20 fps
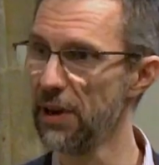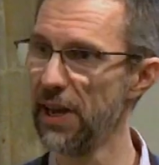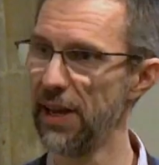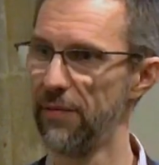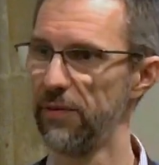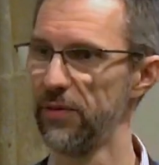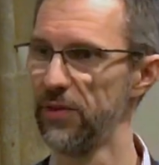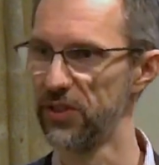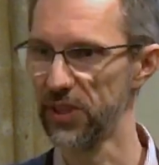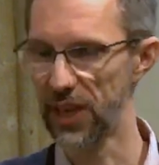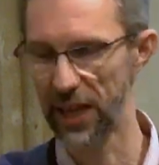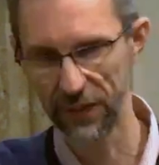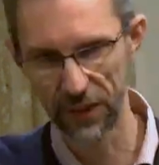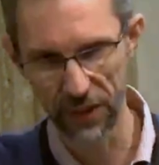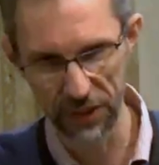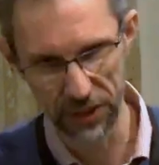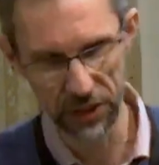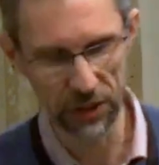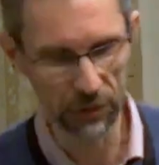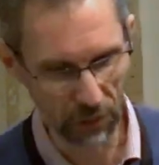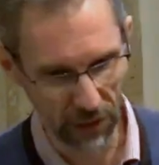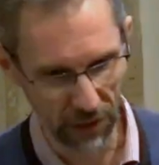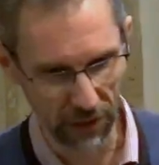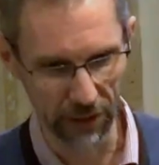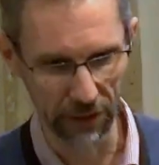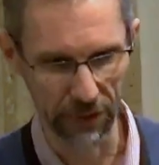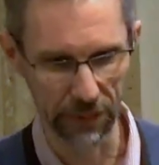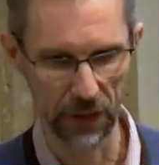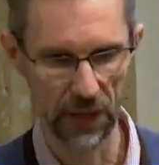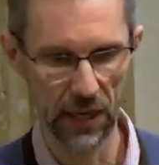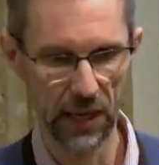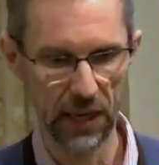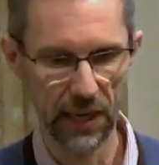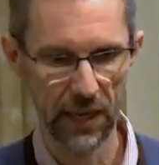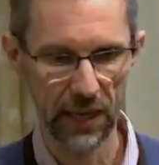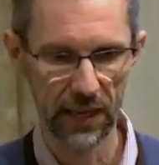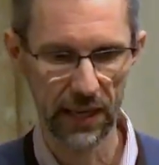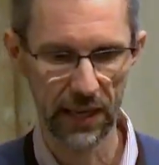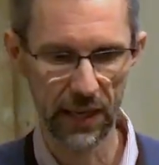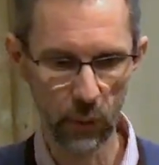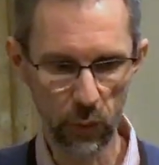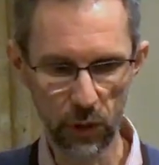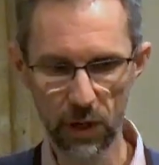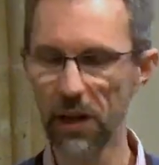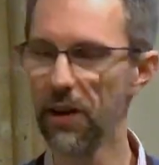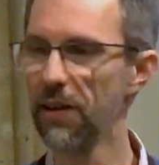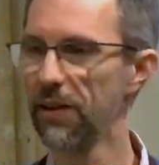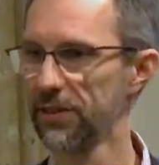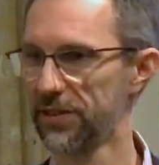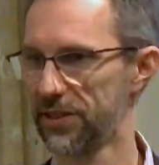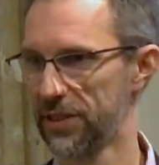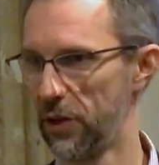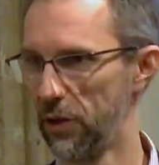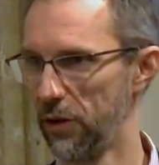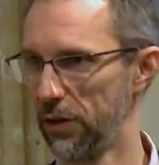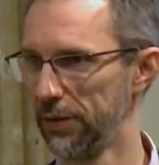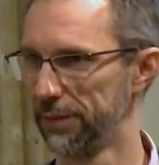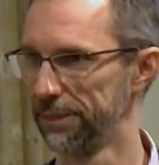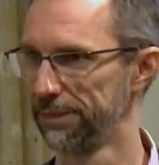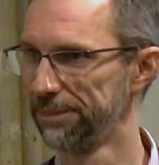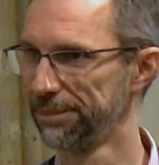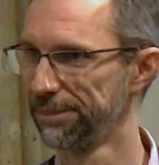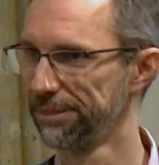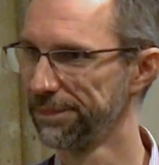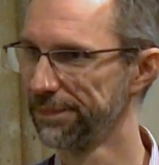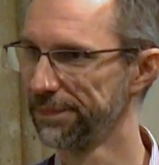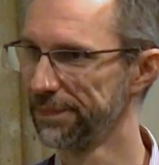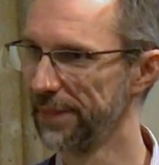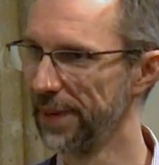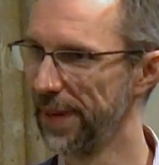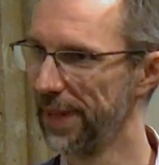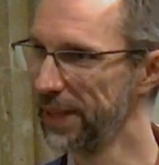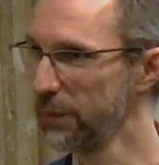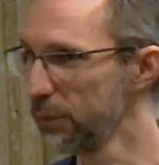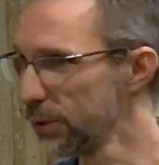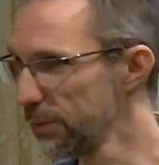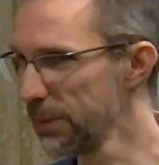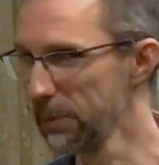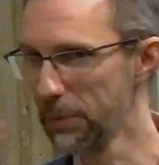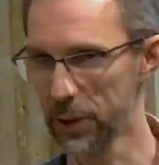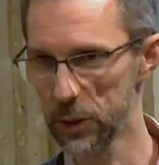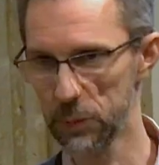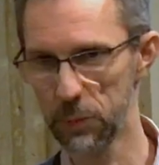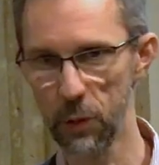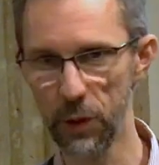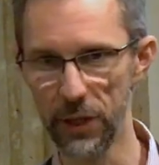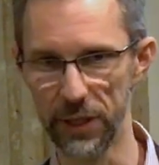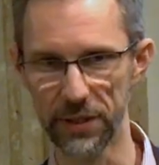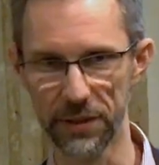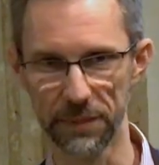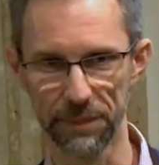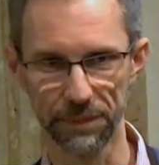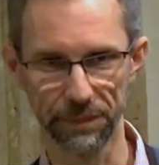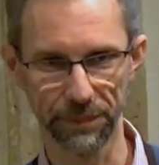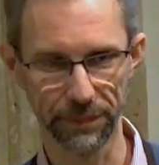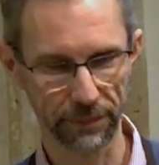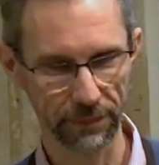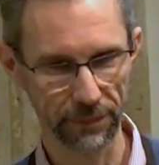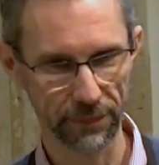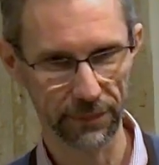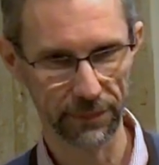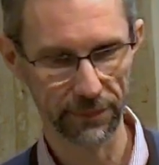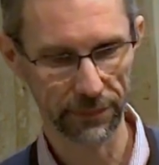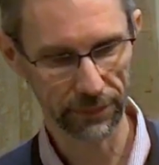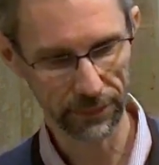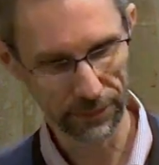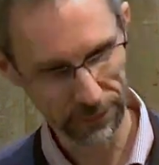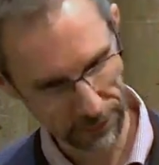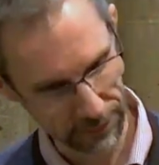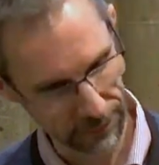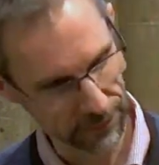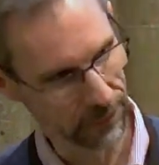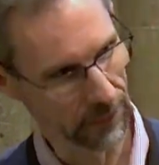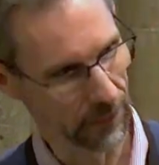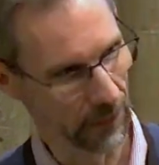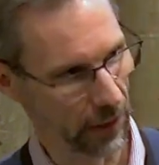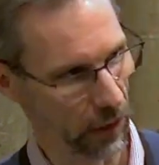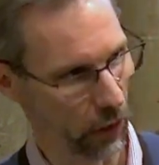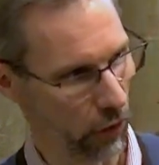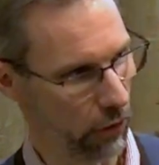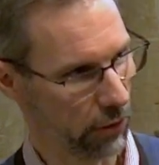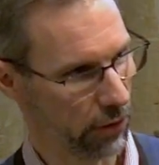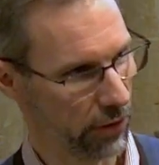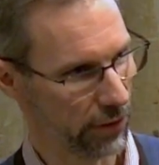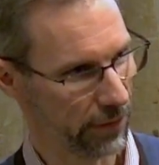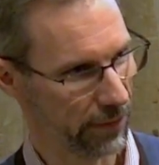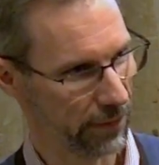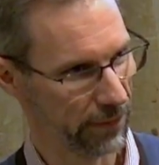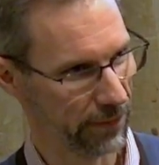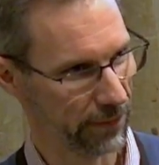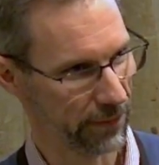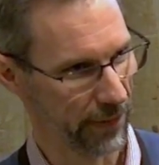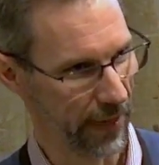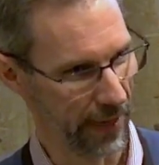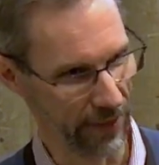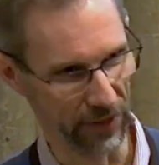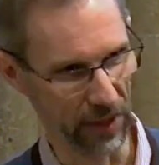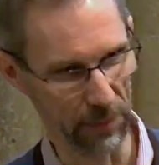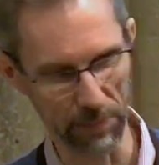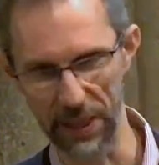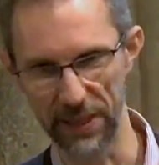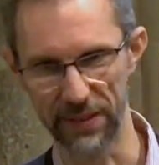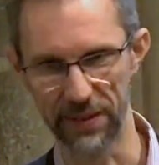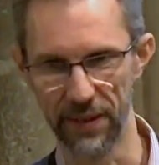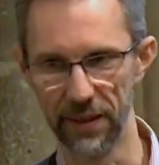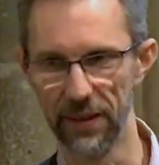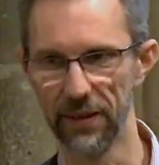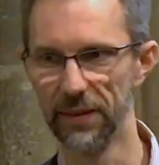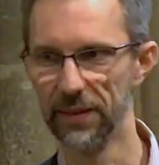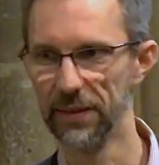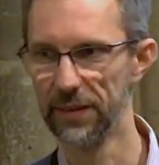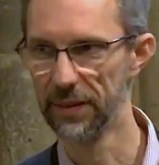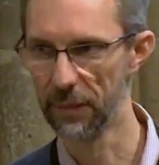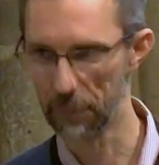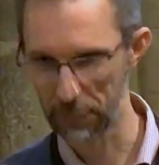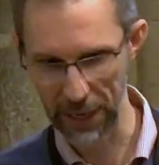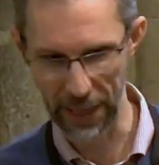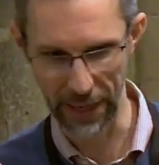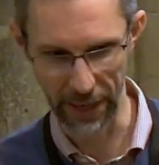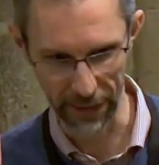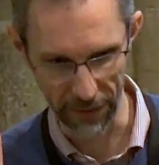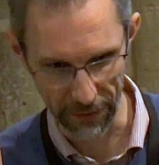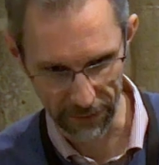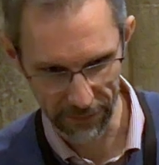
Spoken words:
heavens and the new earth, it wouldn't last long. And there wouldn't be much point. God has a better plan.